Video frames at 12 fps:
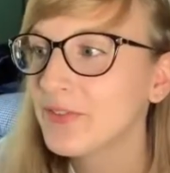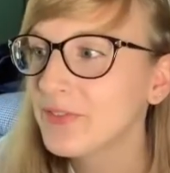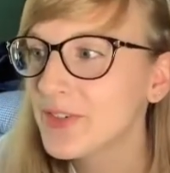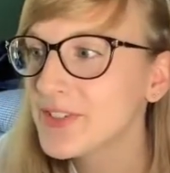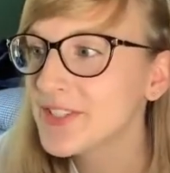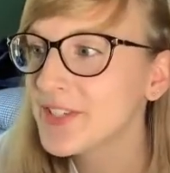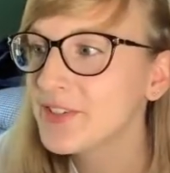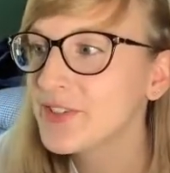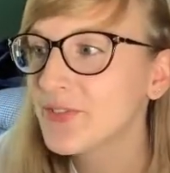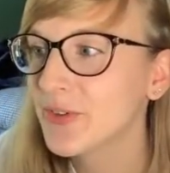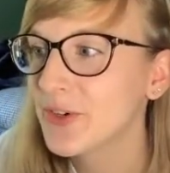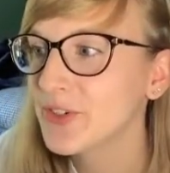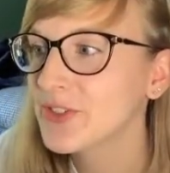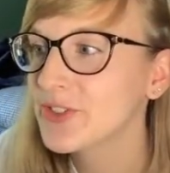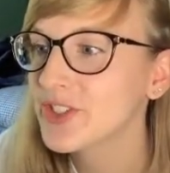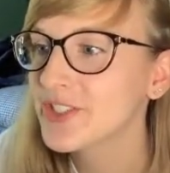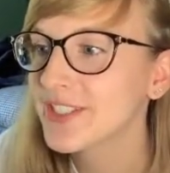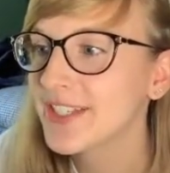first things first,
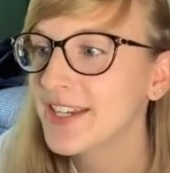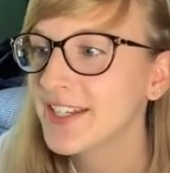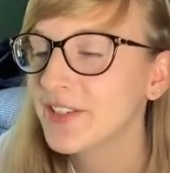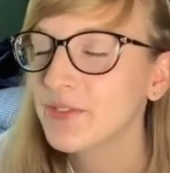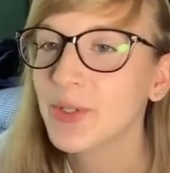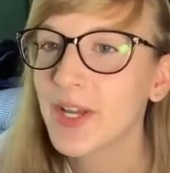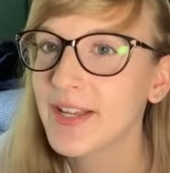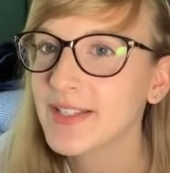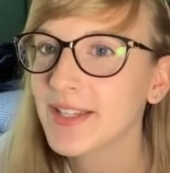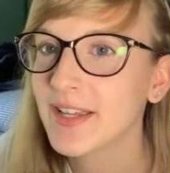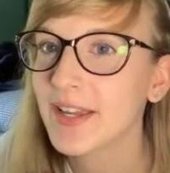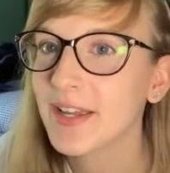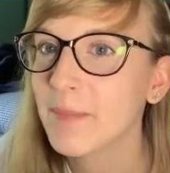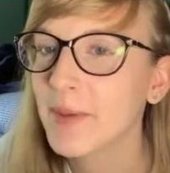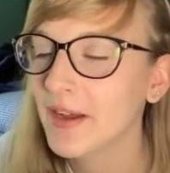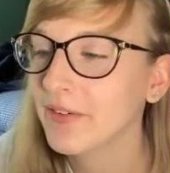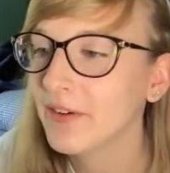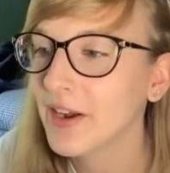just to kind of give you guys like a
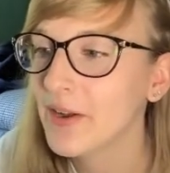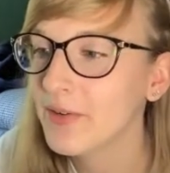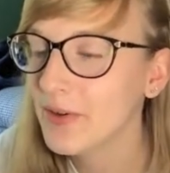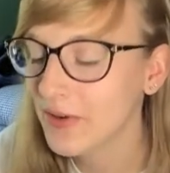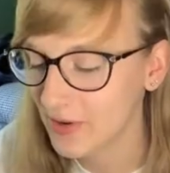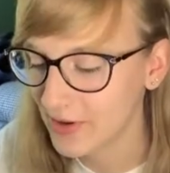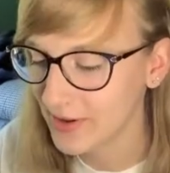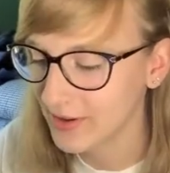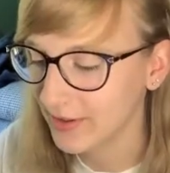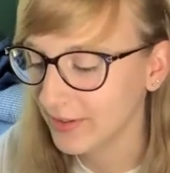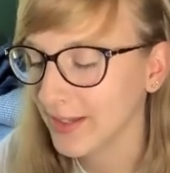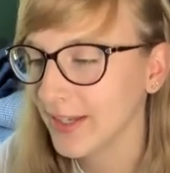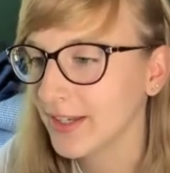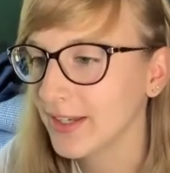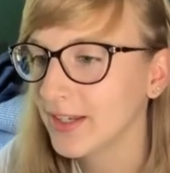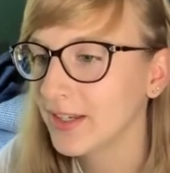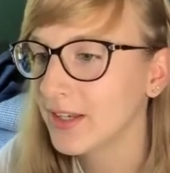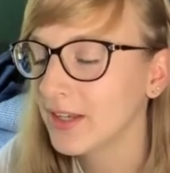background on like
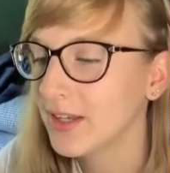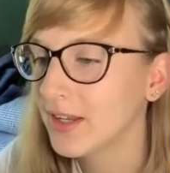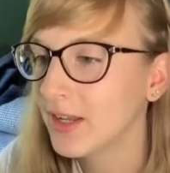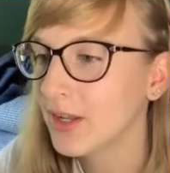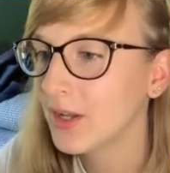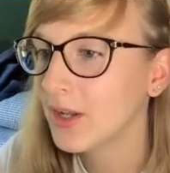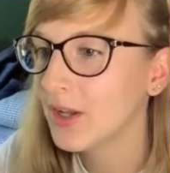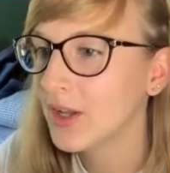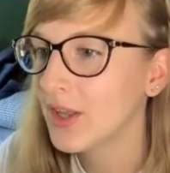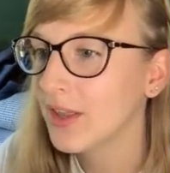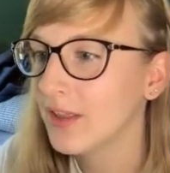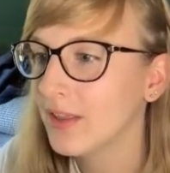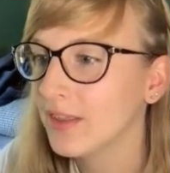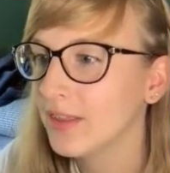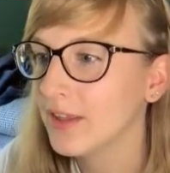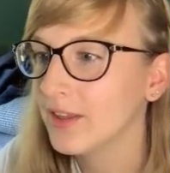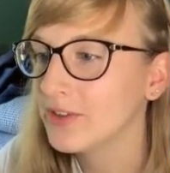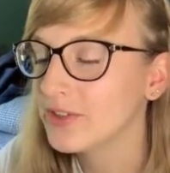the
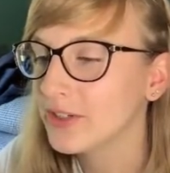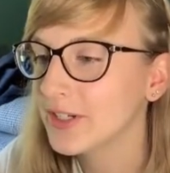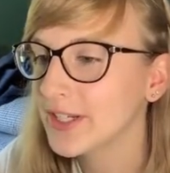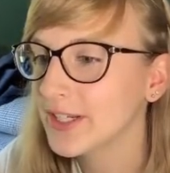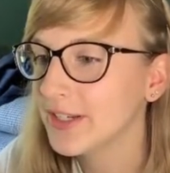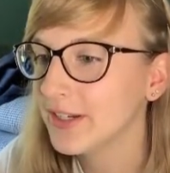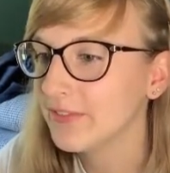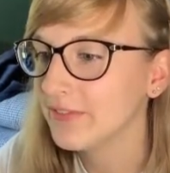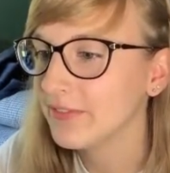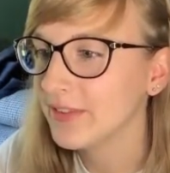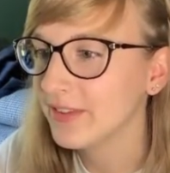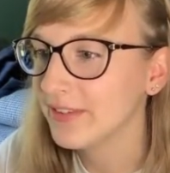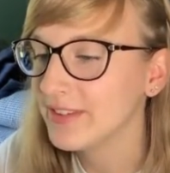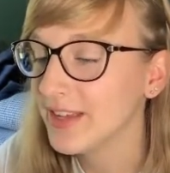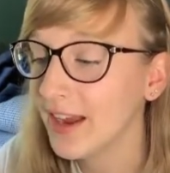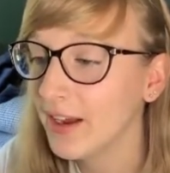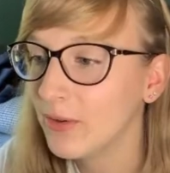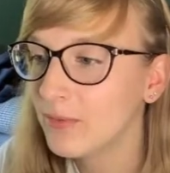history of this
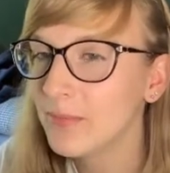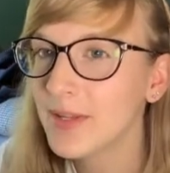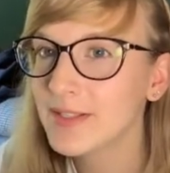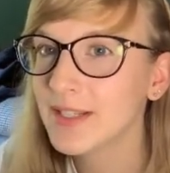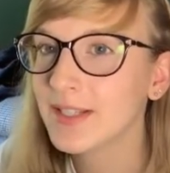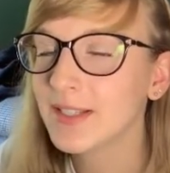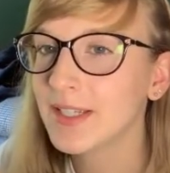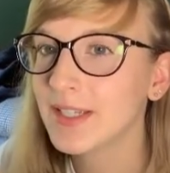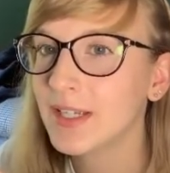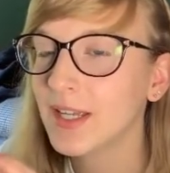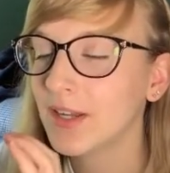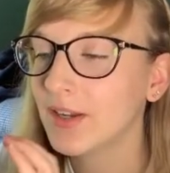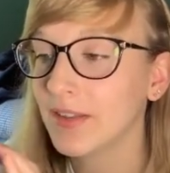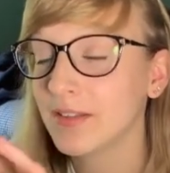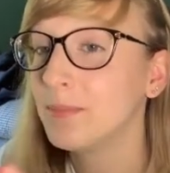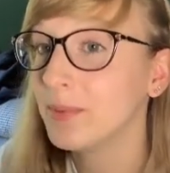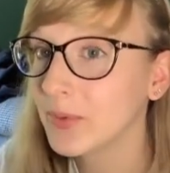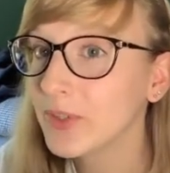town, basically, this
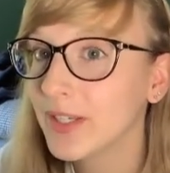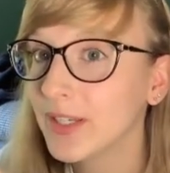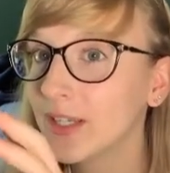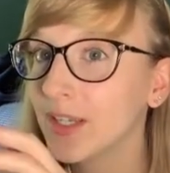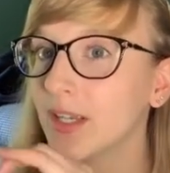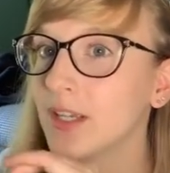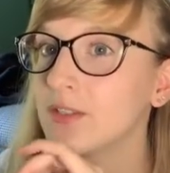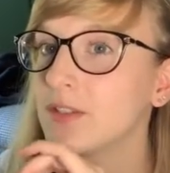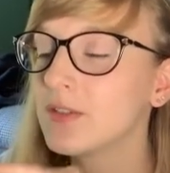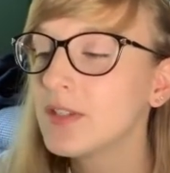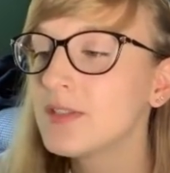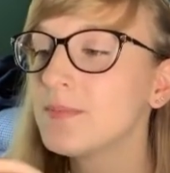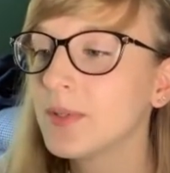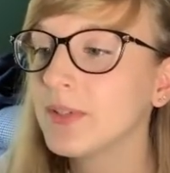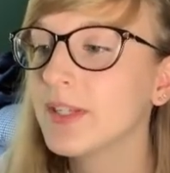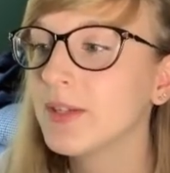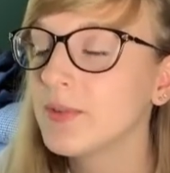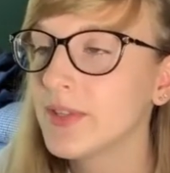building. So this
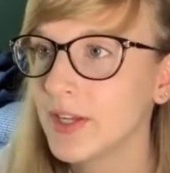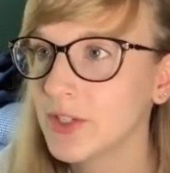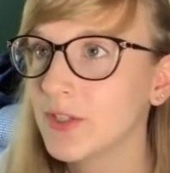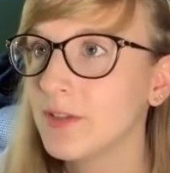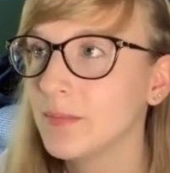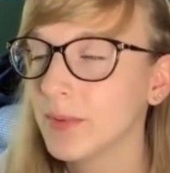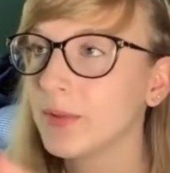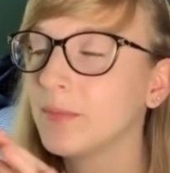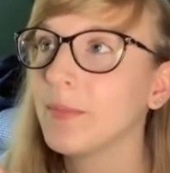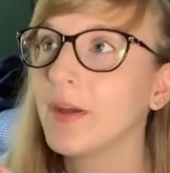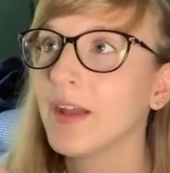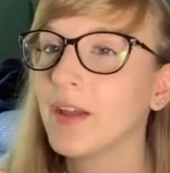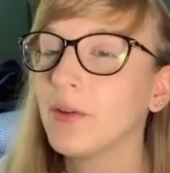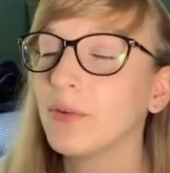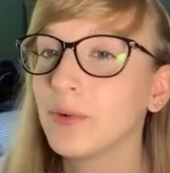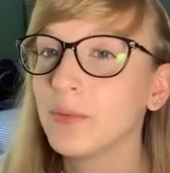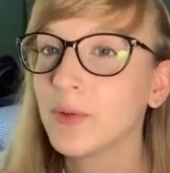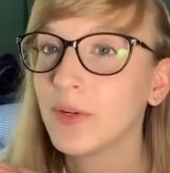building was actually built by a
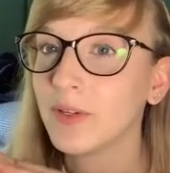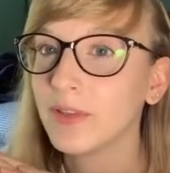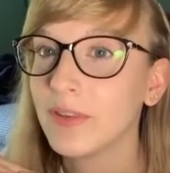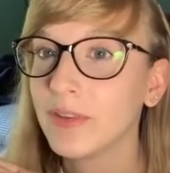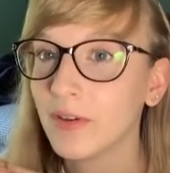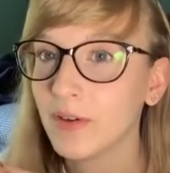group called the